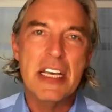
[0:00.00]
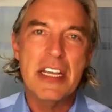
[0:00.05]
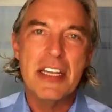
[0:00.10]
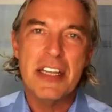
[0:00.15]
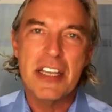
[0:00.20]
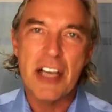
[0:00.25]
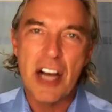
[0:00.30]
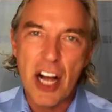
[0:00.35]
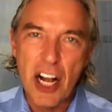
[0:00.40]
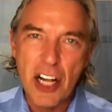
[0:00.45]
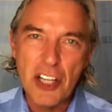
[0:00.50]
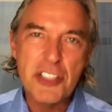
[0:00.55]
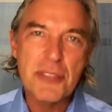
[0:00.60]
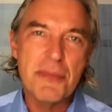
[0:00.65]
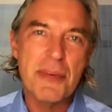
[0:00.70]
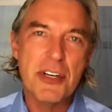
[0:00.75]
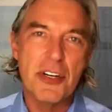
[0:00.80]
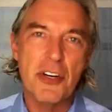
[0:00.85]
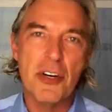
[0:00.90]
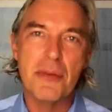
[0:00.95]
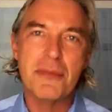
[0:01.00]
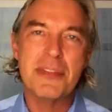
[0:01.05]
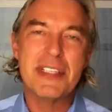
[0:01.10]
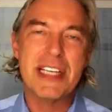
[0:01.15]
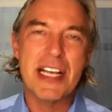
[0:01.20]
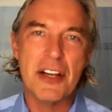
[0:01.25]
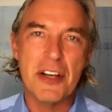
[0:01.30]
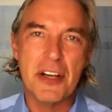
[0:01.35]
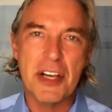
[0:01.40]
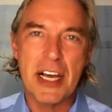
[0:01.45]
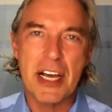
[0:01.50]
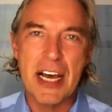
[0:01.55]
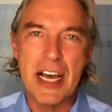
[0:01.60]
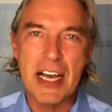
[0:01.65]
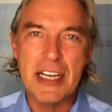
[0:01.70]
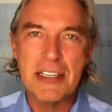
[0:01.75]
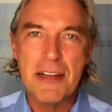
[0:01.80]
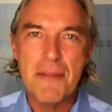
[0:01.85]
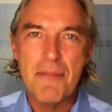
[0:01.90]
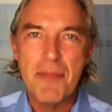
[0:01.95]
the ultimate home seller
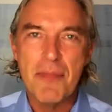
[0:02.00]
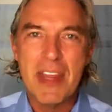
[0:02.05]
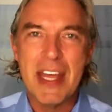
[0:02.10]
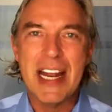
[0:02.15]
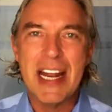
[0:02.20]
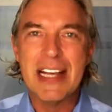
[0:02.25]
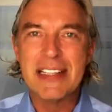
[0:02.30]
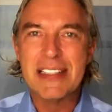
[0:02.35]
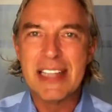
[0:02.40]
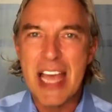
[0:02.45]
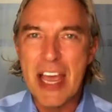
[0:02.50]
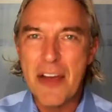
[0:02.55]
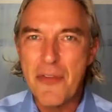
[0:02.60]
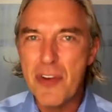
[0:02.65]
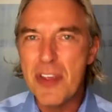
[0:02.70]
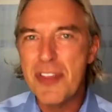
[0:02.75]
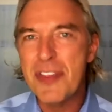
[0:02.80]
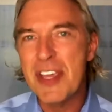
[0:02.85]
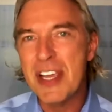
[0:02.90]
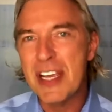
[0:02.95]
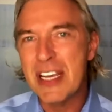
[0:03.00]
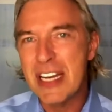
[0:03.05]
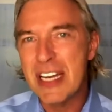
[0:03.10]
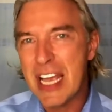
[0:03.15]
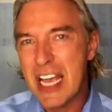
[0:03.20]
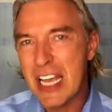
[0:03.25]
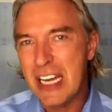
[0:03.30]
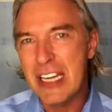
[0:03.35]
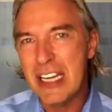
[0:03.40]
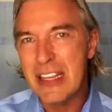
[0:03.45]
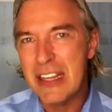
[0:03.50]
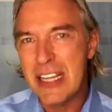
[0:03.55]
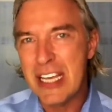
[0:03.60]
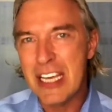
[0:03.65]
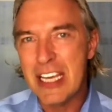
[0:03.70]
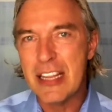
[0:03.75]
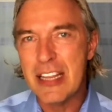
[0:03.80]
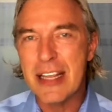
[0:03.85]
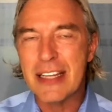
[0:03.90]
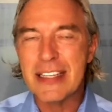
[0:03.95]
guide that has everything and
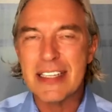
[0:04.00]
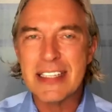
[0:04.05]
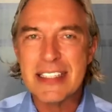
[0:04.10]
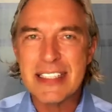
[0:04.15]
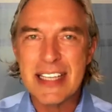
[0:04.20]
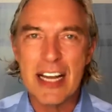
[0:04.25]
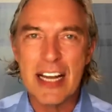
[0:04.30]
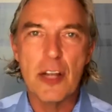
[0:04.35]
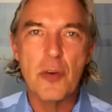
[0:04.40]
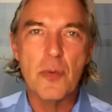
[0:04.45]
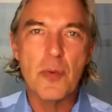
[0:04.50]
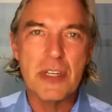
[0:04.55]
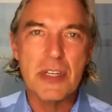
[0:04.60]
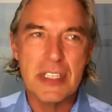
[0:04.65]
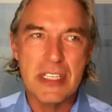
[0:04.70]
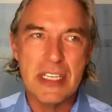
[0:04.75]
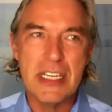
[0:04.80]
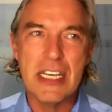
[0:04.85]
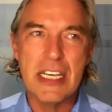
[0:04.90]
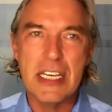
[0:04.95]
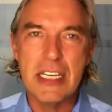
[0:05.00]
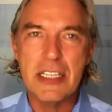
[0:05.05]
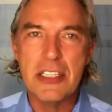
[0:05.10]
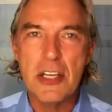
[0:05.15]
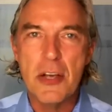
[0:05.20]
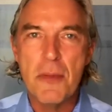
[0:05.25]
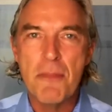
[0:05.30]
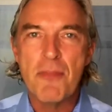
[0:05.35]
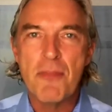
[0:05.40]
anything that the seller would need